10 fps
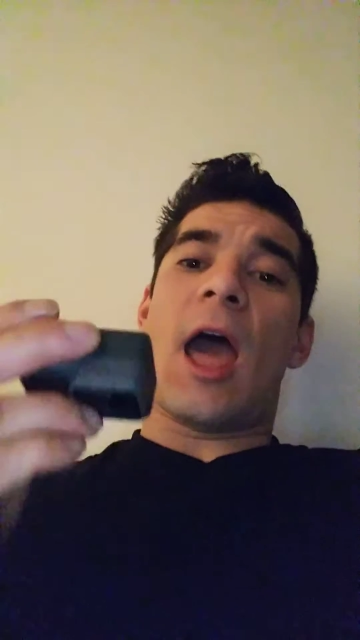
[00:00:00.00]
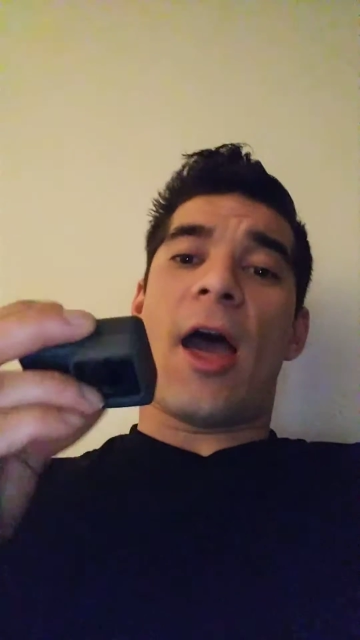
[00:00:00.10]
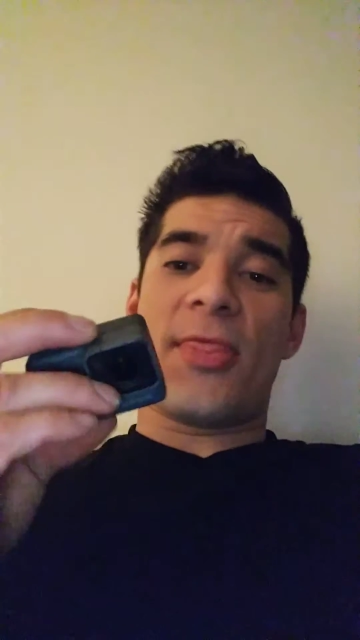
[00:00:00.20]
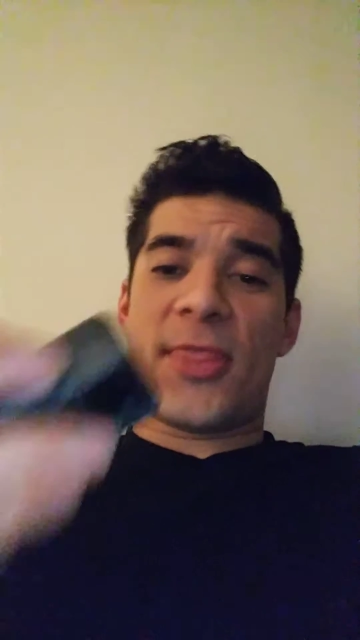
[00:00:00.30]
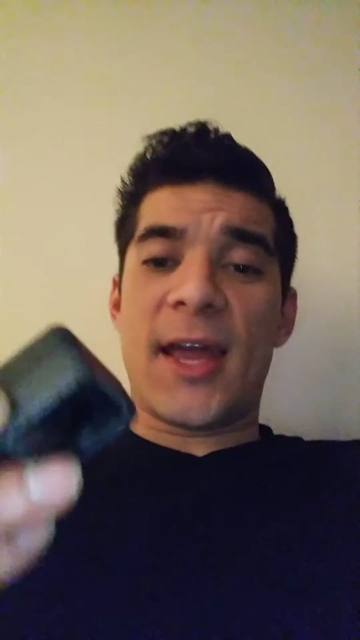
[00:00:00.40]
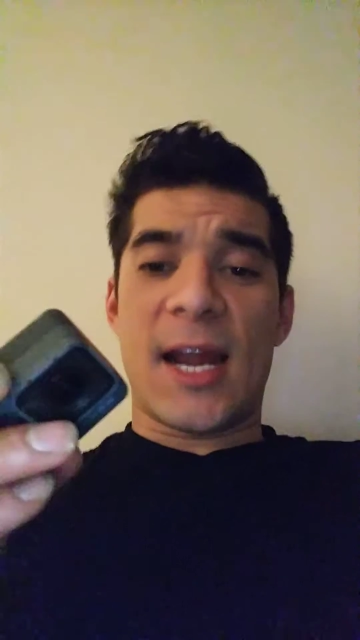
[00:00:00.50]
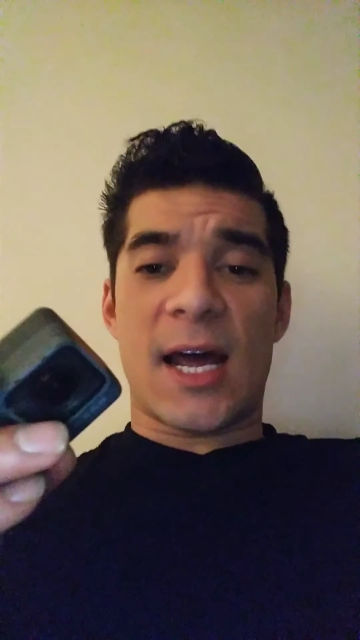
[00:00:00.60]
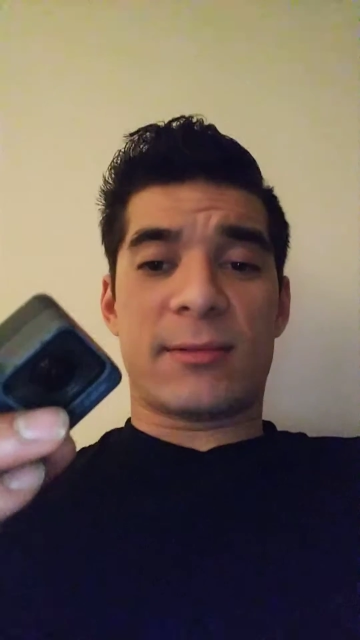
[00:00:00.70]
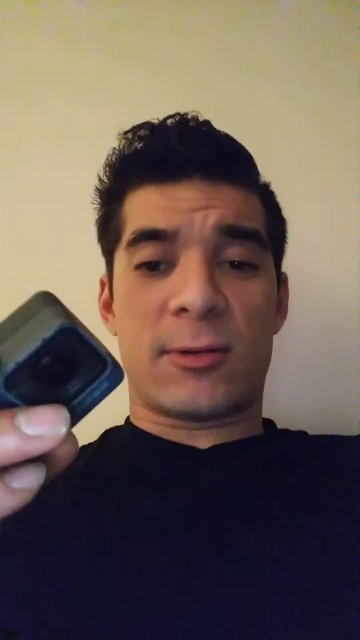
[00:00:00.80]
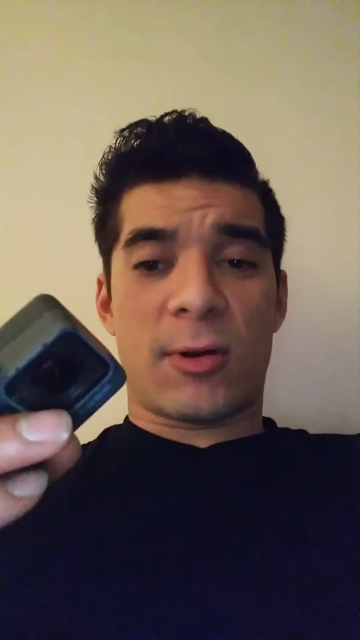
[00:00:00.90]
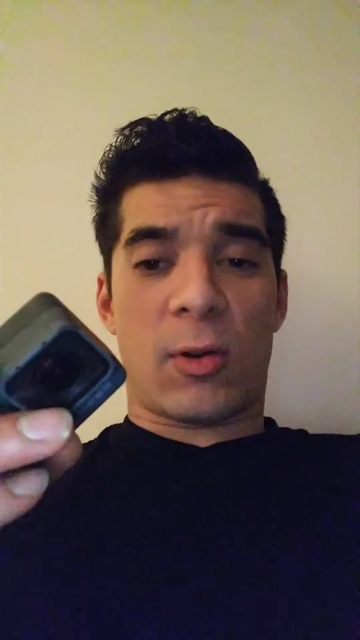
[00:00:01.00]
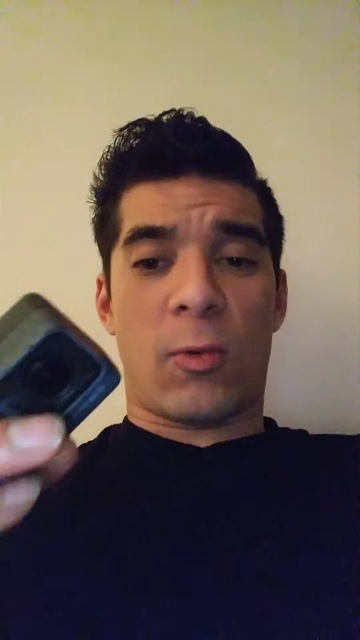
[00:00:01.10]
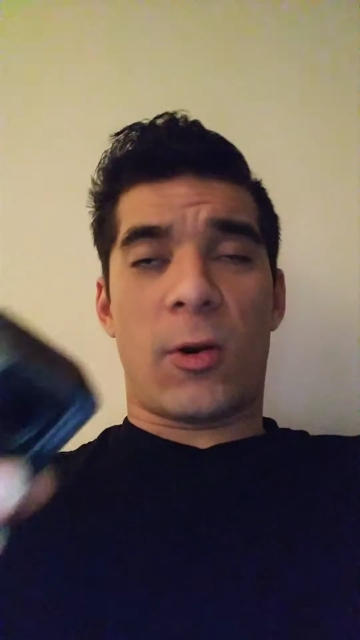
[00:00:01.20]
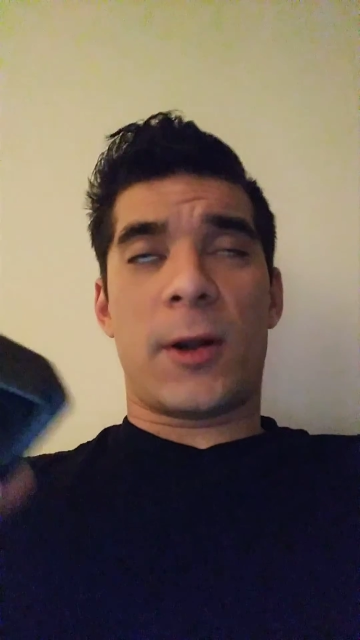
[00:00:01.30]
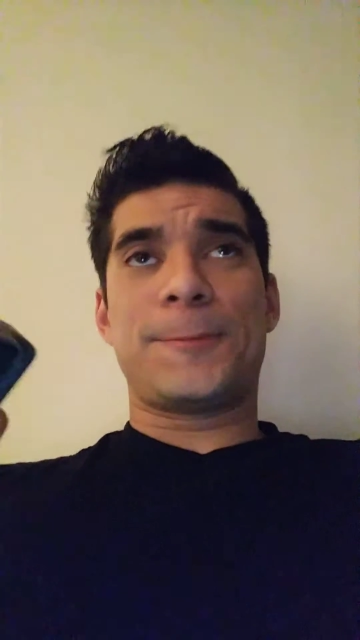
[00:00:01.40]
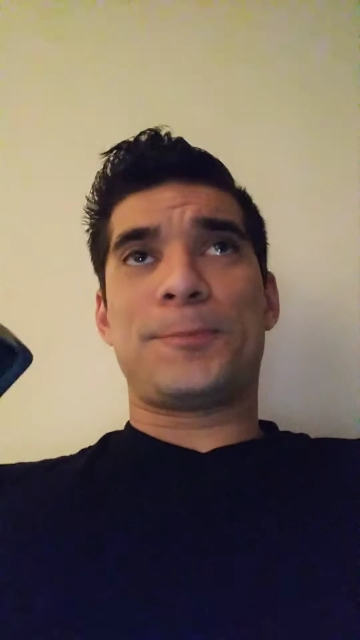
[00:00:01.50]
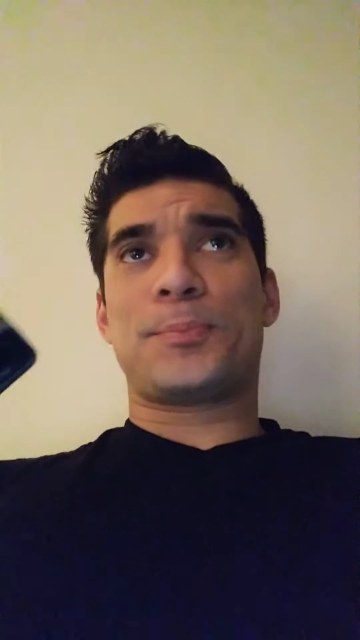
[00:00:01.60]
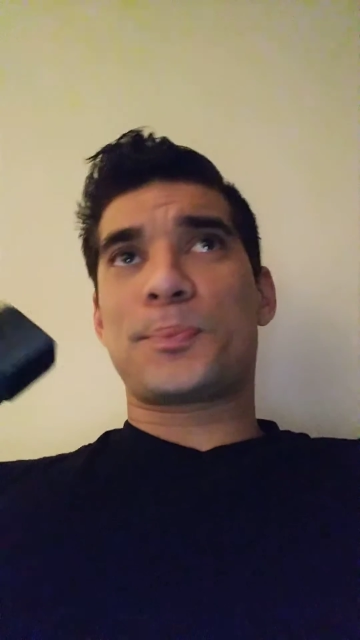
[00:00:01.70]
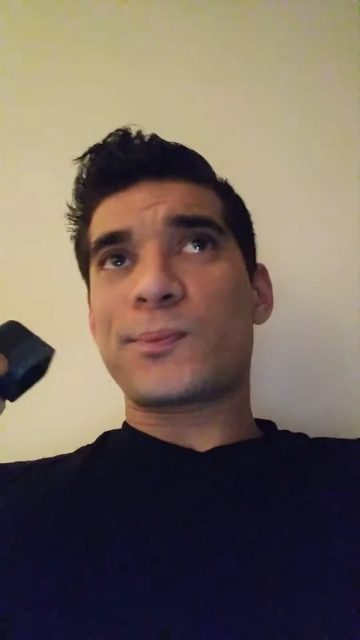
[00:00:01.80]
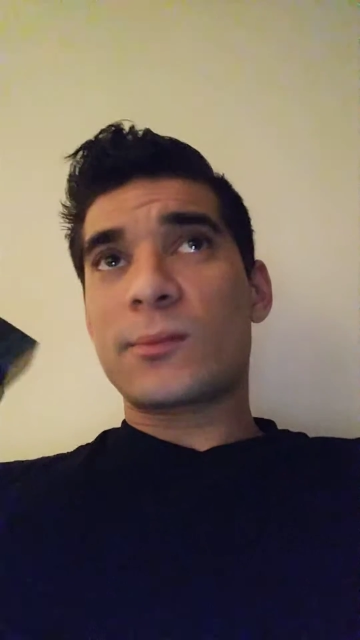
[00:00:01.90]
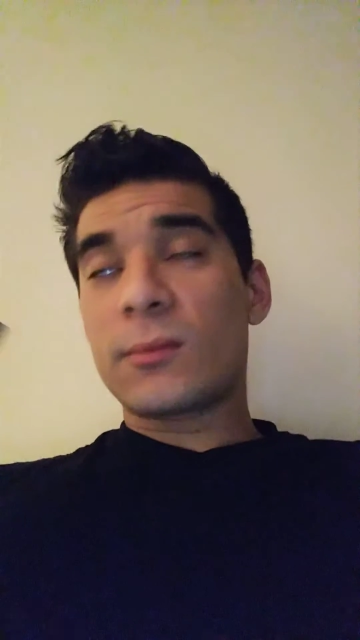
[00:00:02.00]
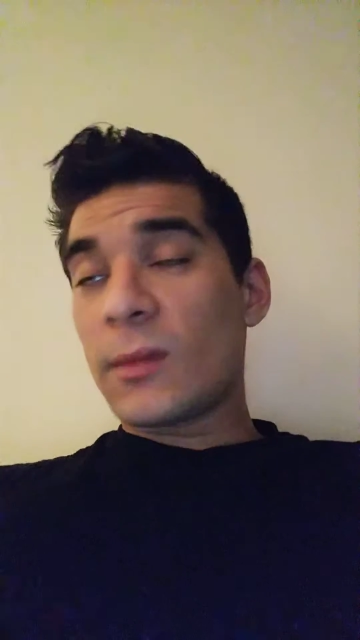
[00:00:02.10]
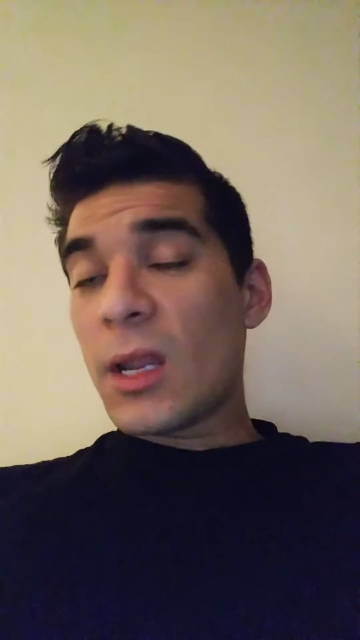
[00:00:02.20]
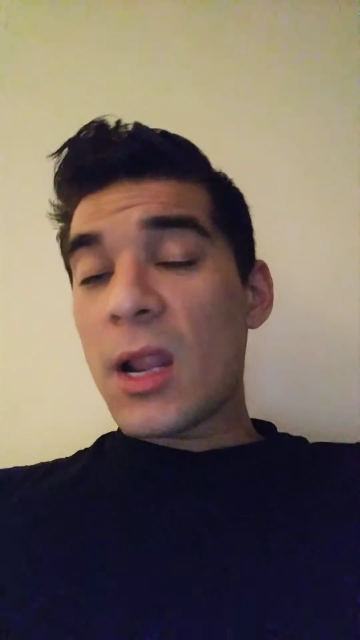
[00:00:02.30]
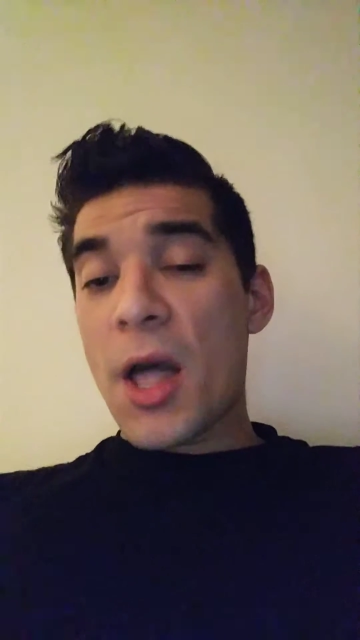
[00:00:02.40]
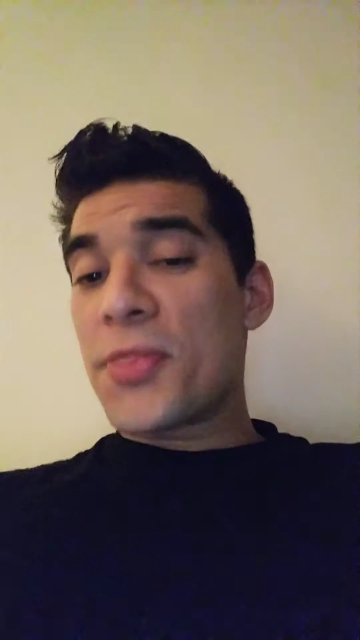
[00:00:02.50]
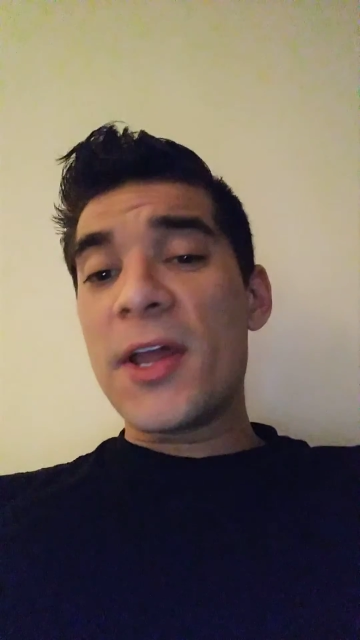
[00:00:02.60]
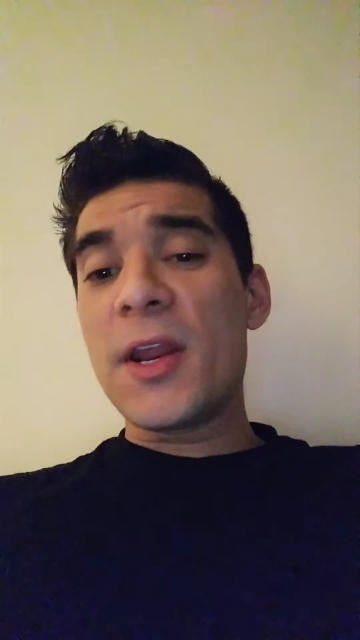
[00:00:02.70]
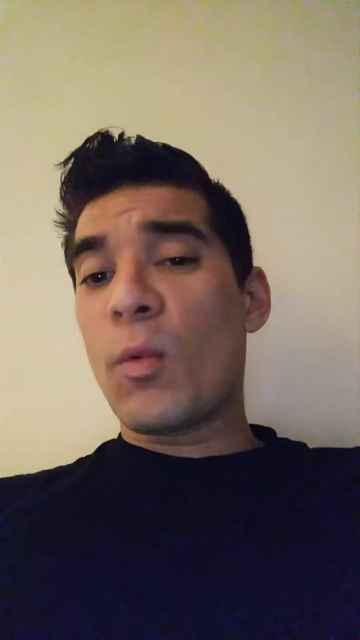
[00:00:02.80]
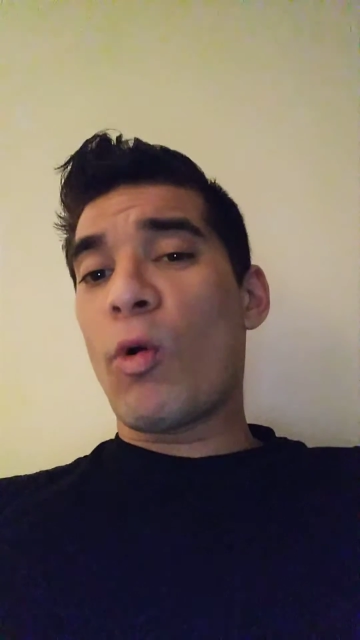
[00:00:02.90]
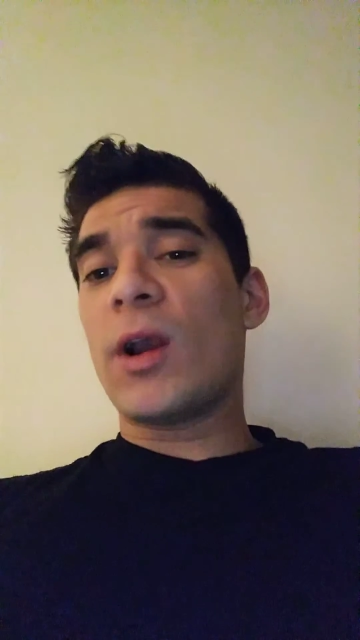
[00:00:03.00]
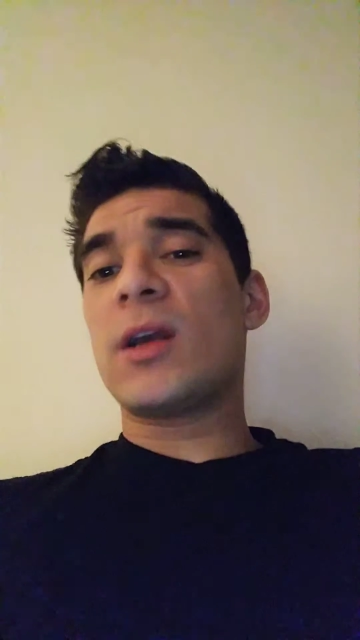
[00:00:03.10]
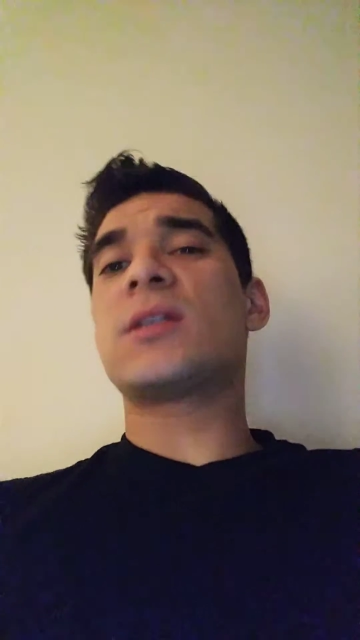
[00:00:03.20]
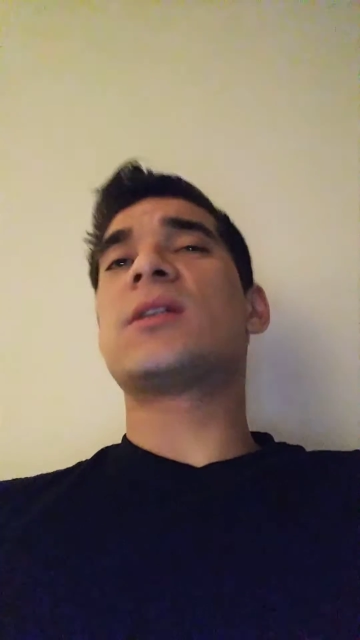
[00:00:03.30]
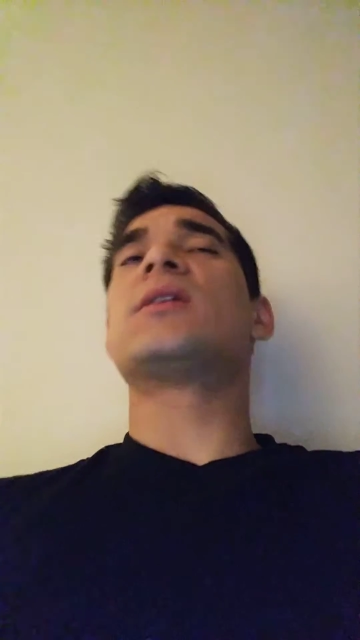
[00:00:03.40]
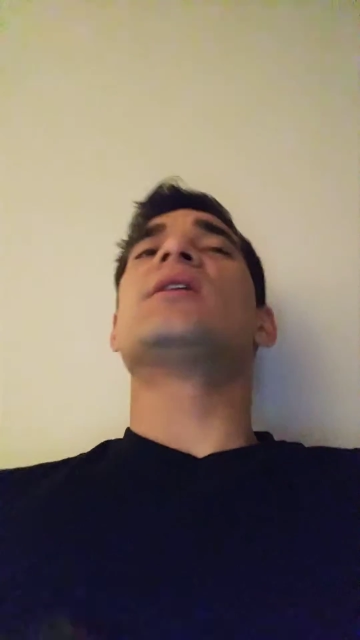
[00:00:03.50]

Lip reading: and then I have to record, and then it works.